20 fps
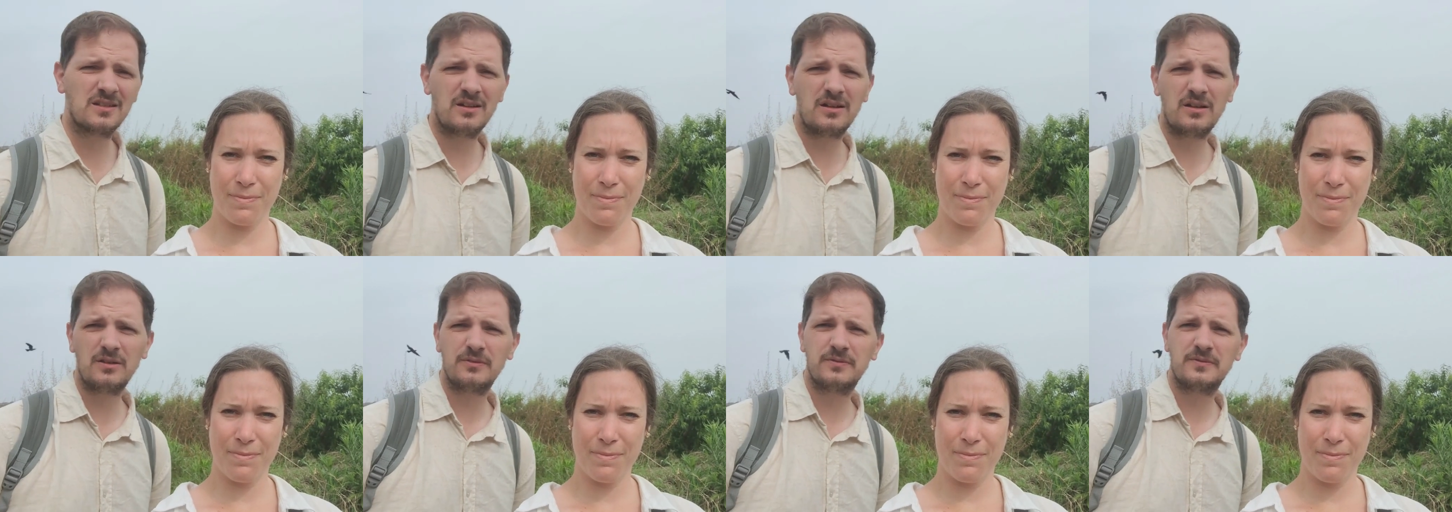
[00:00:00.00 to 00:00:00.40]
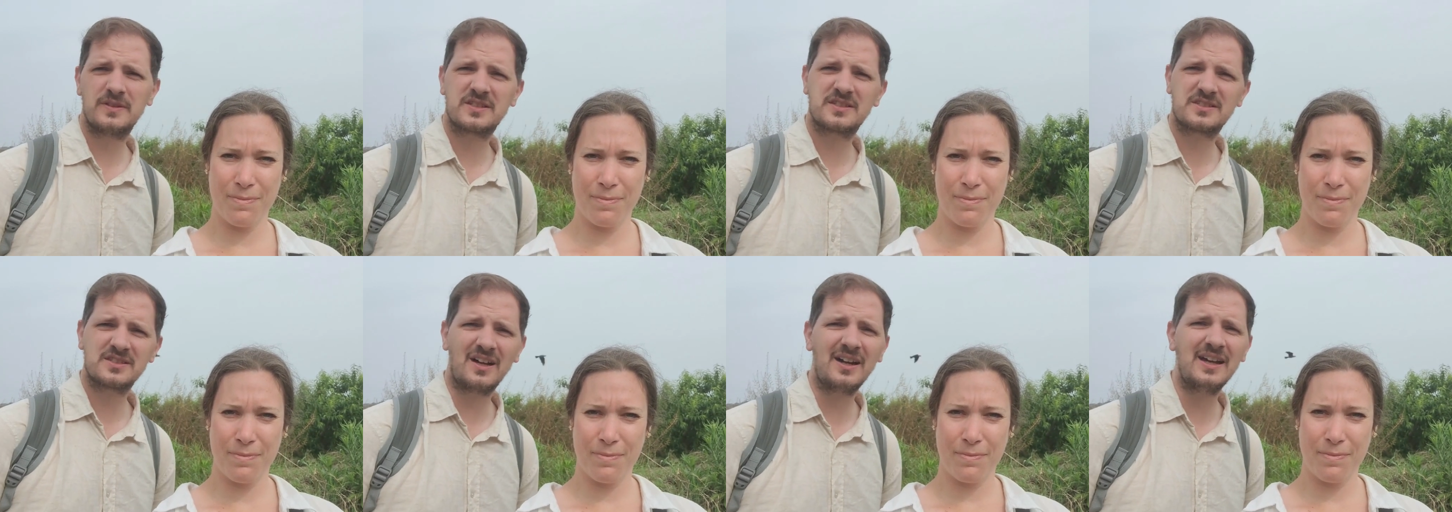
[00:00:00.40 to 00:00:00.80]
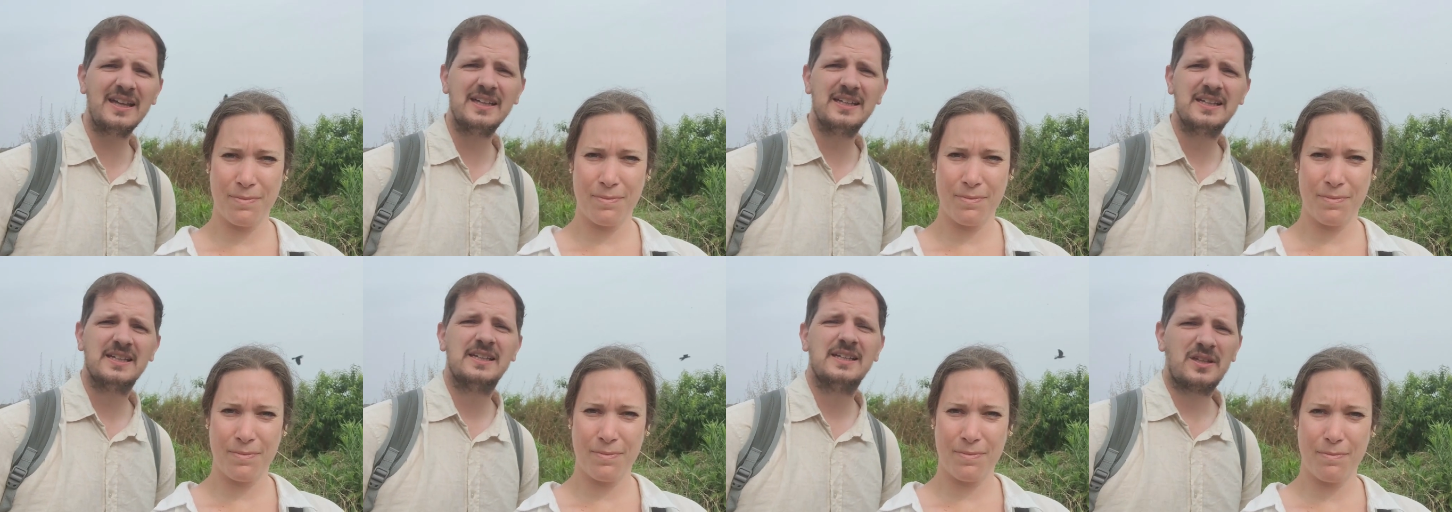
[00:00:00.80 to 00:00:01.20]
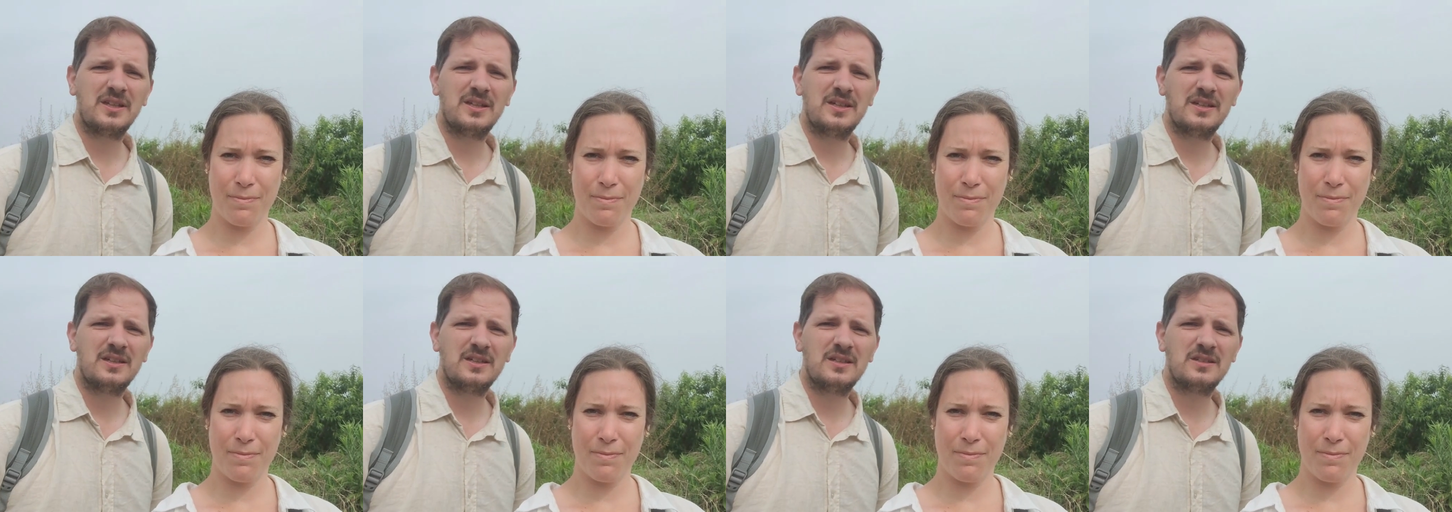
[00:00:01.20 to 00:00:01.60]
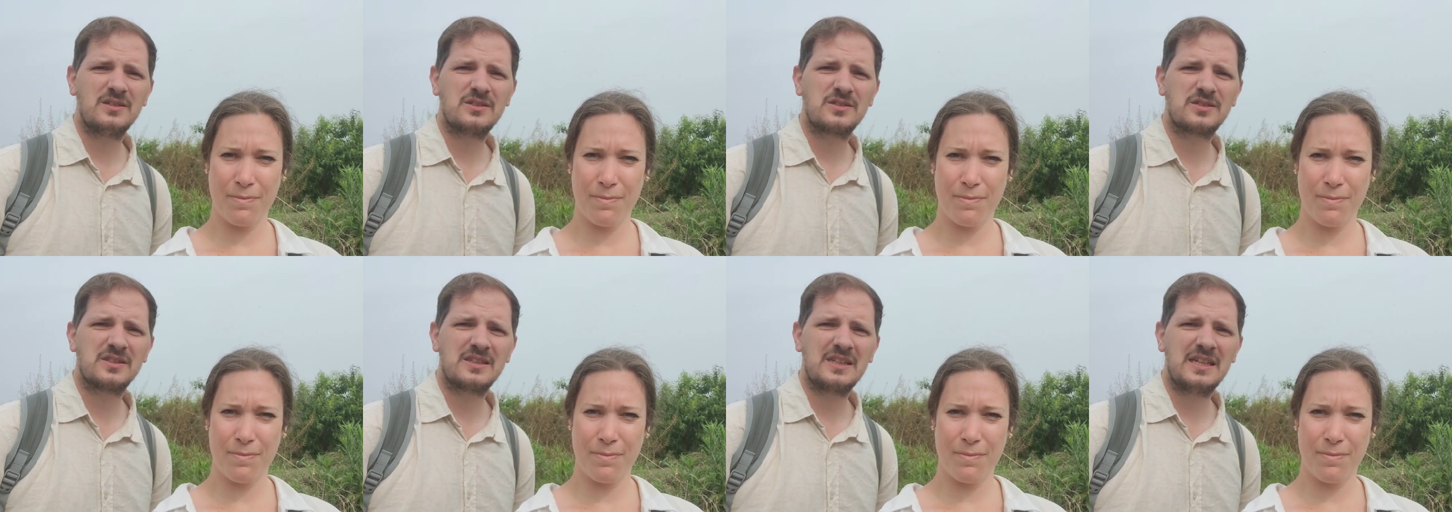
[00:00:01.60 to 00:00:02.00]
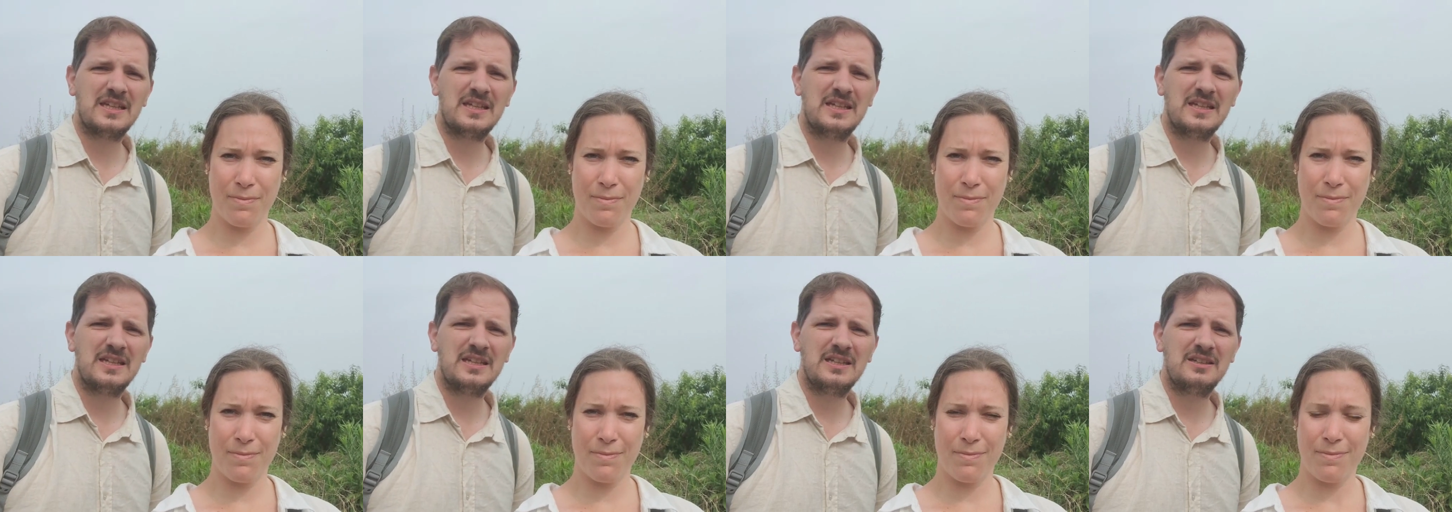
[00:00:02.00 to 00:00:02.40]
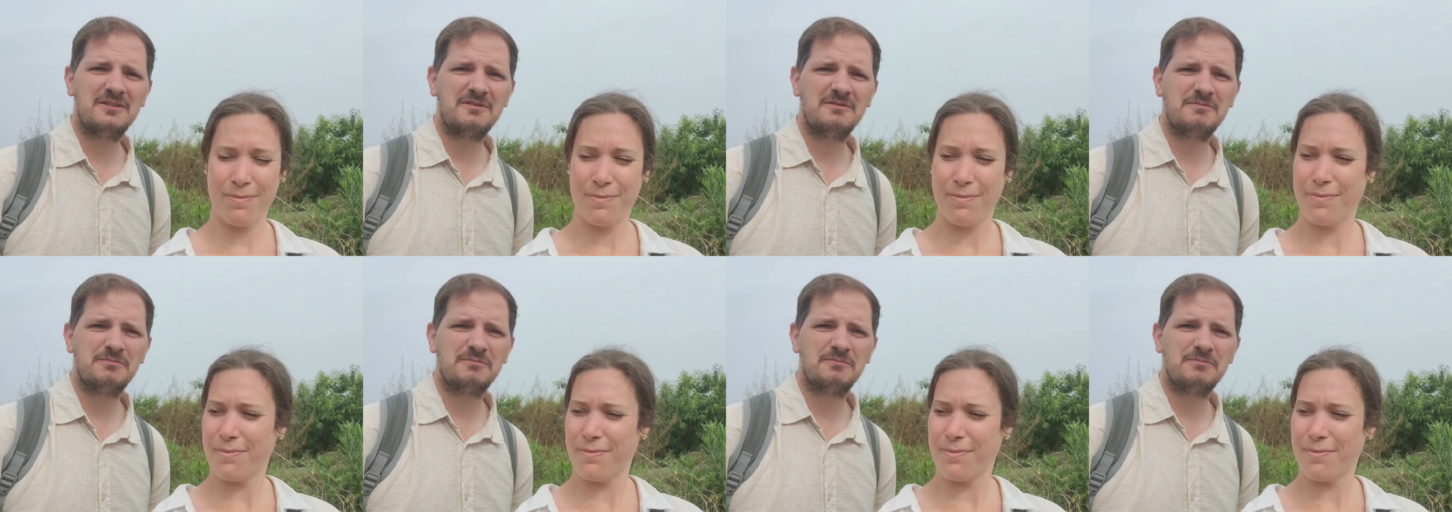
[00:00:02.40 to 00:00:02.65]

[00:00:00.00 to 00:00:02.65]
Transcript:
Speaker 1: of the site, because the